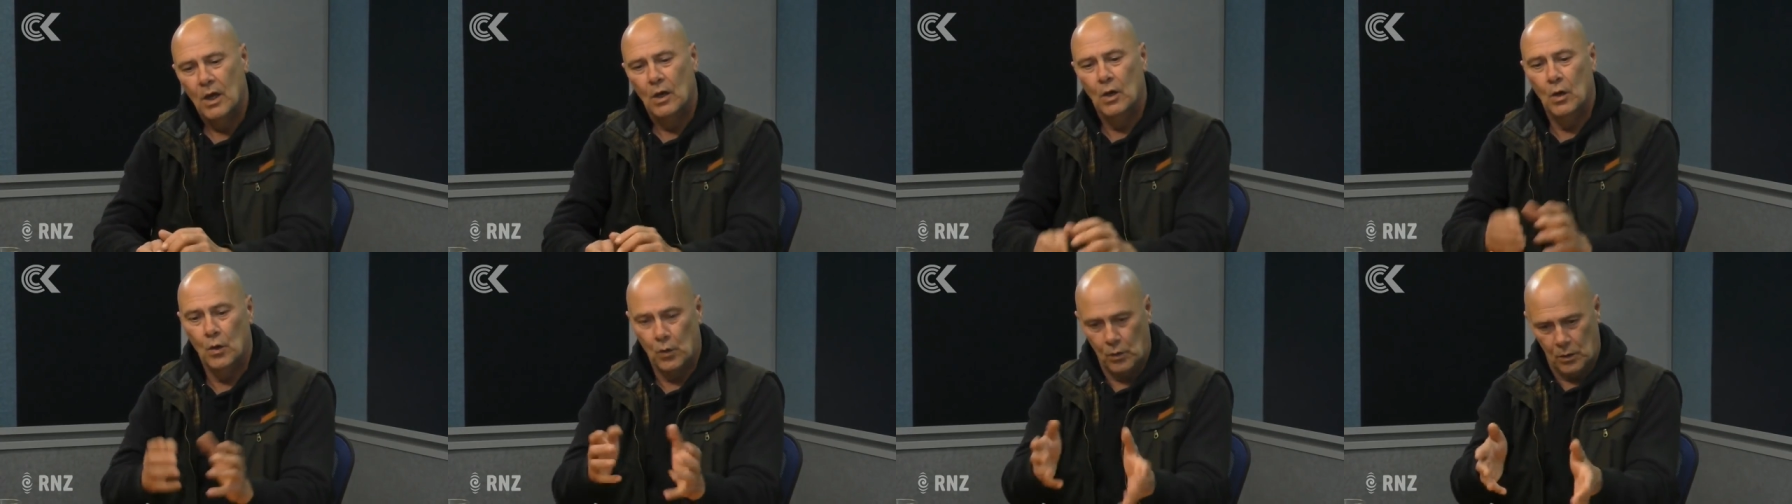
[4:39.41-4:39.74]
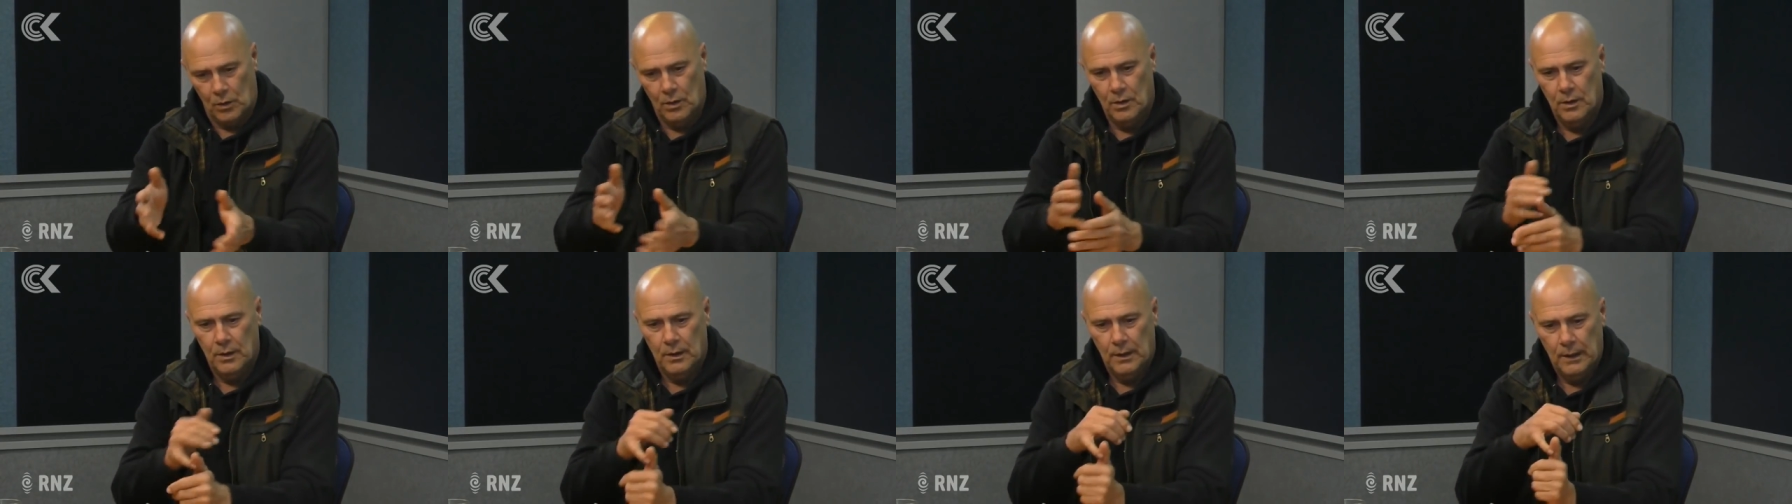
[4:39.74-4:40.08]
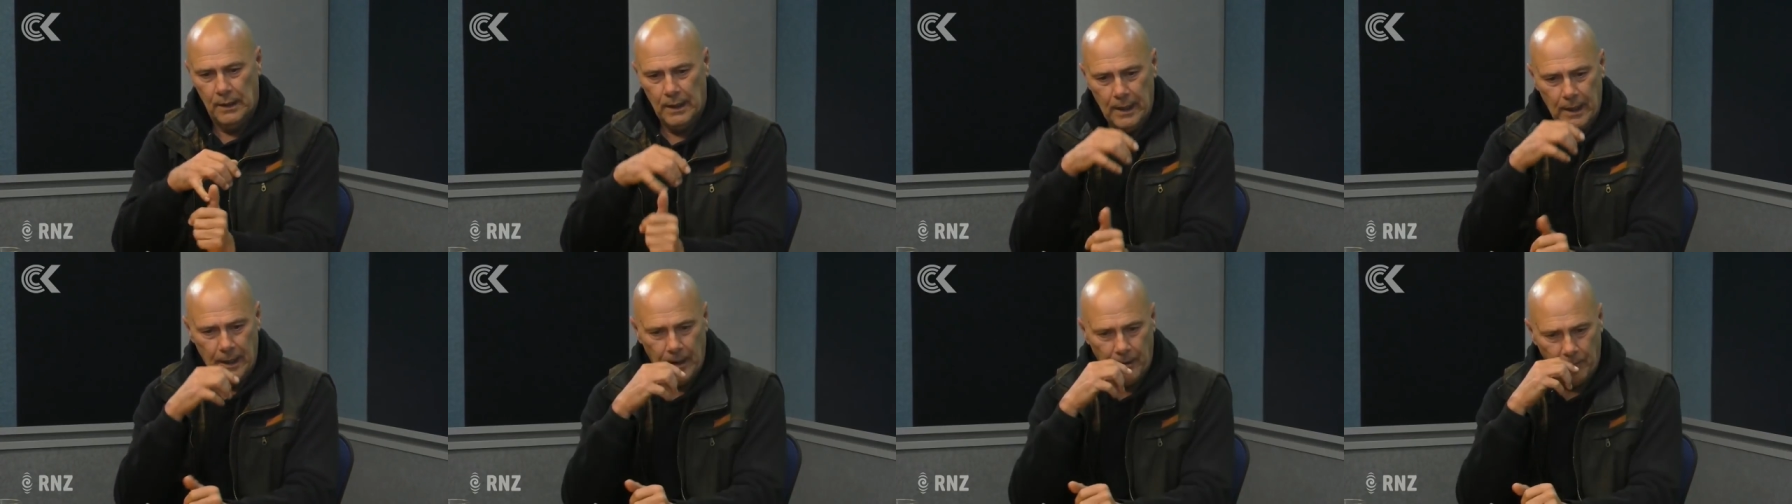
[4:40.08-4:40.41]
Look,
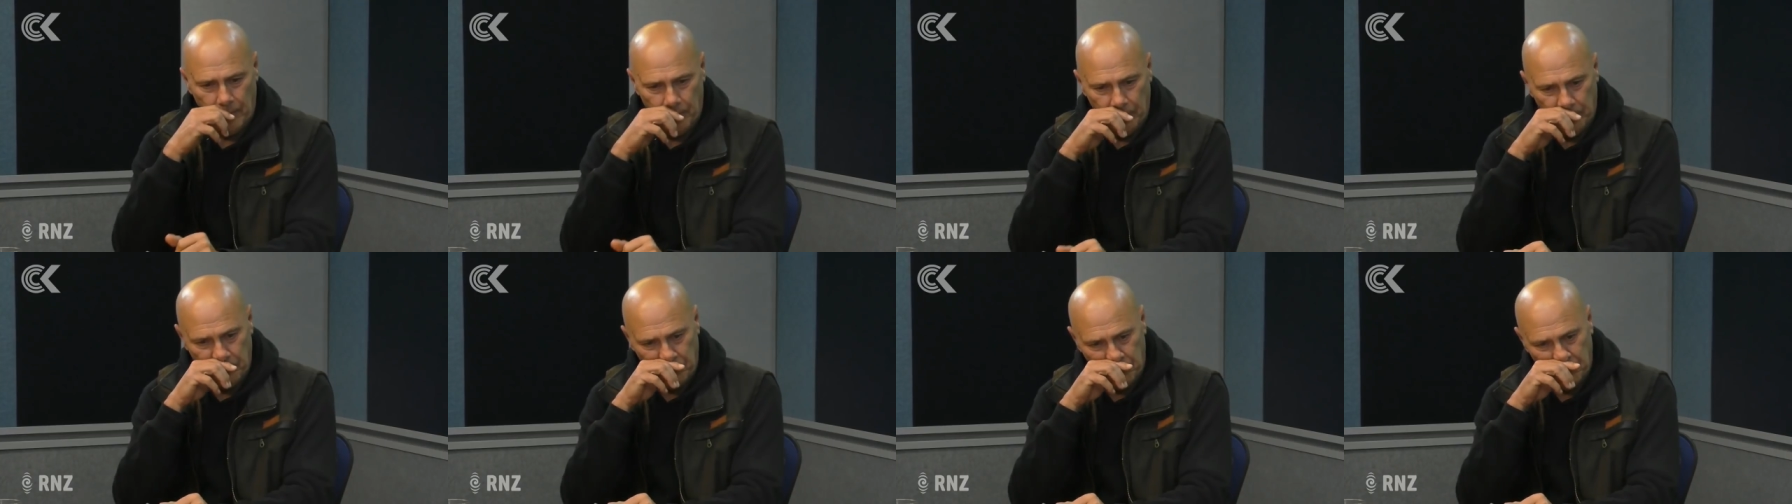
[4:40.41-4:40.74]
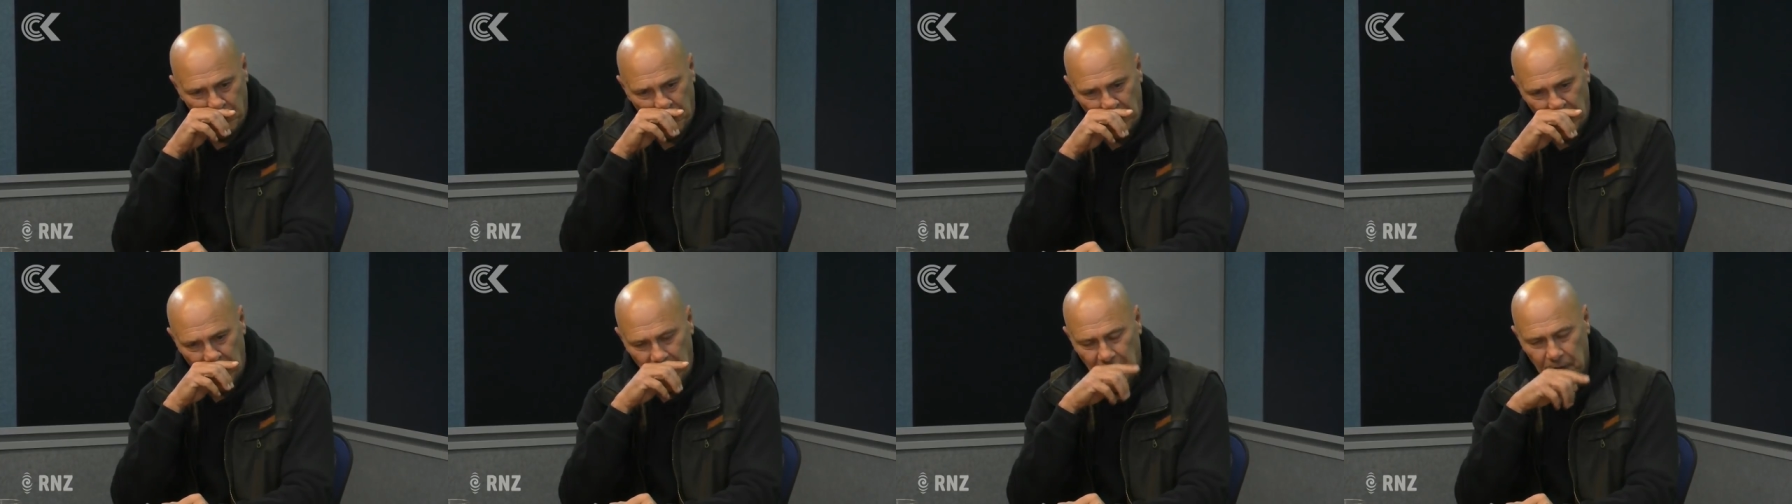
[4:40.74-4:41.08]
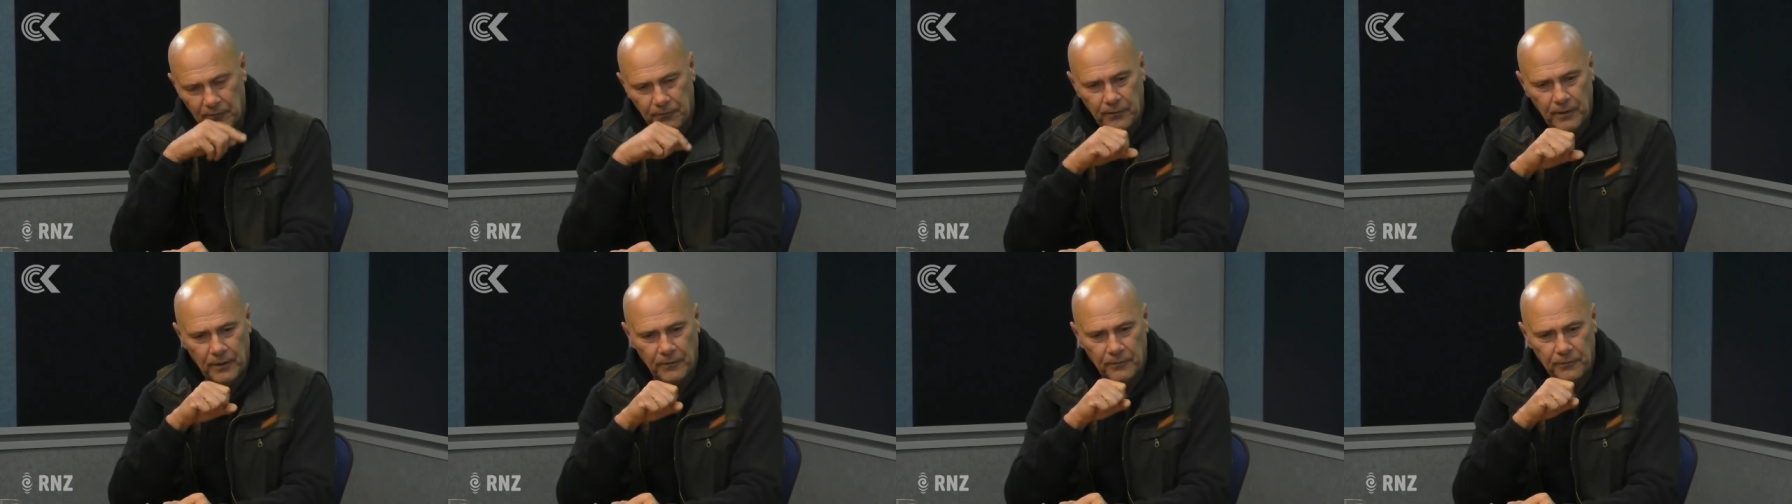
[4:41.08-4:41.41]
um,
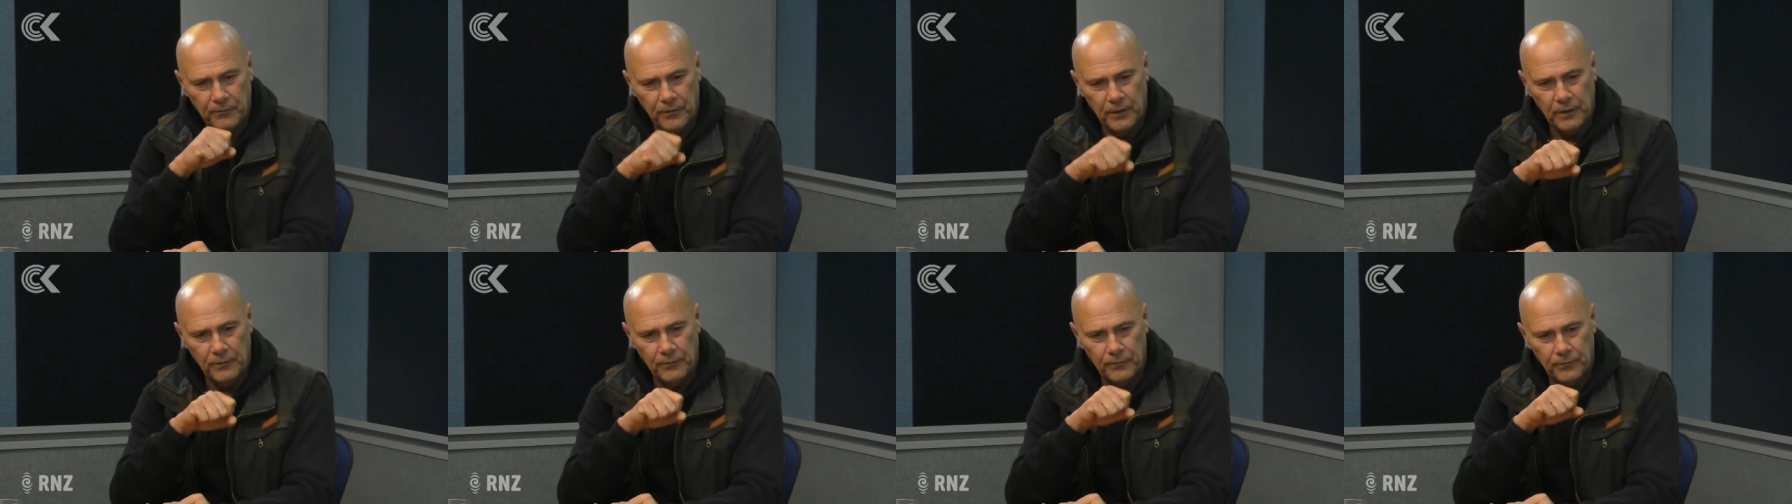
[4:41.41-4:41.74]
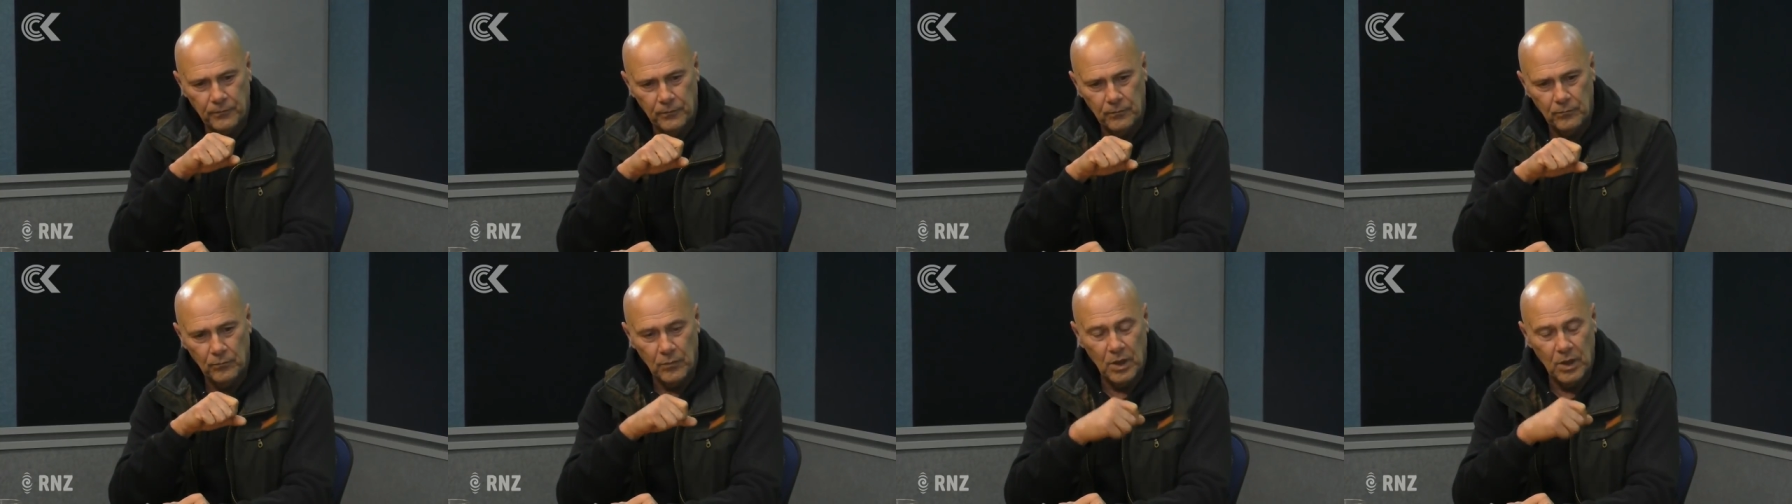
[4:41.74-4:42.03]
if if if